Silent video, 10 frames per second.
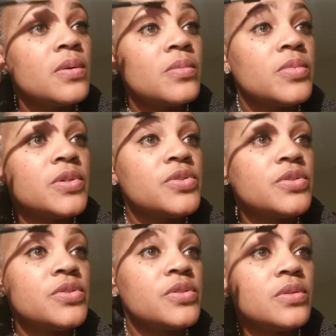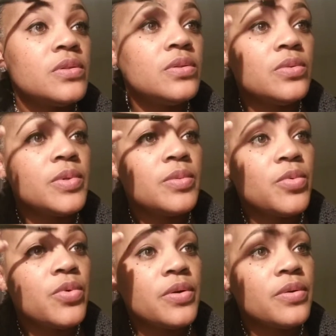brush it just a little bit
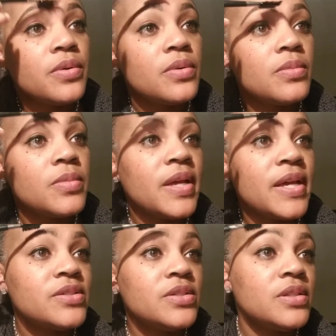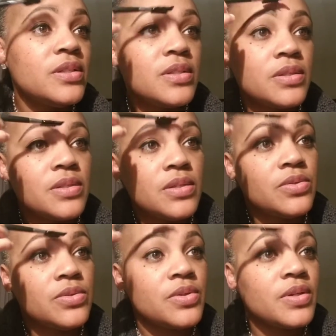more. But actually this concealer
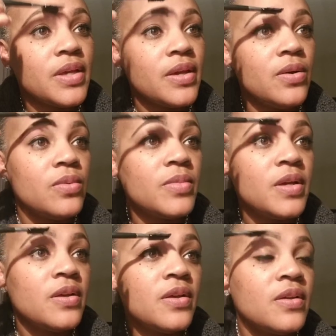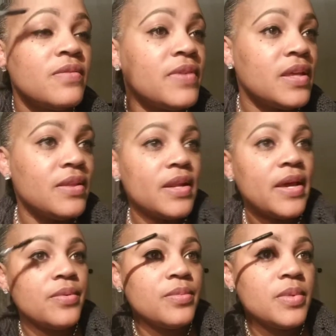is going to help fade that out
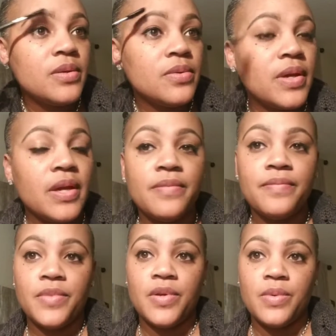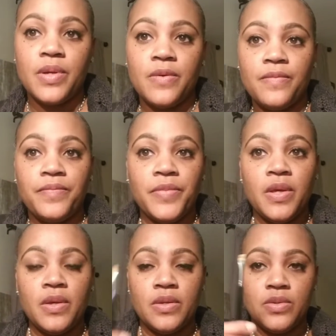a bit, okay? There we go.
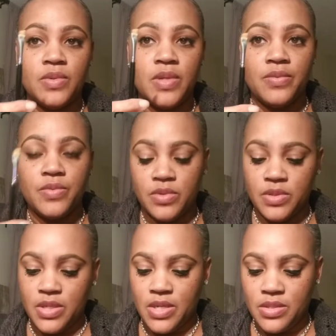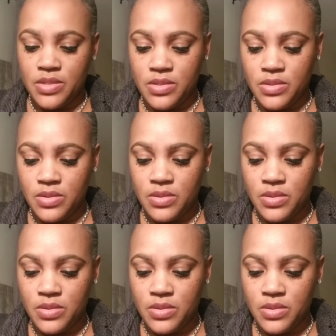So now we're going to take this,